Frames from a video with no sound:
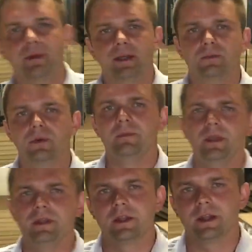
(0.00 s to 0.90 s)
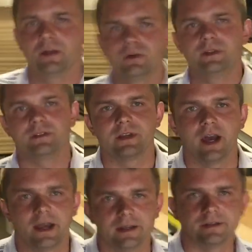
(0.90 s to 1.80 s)
but we meet and I know these
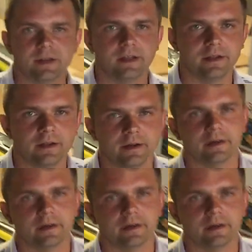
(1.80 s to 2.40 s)
guys, and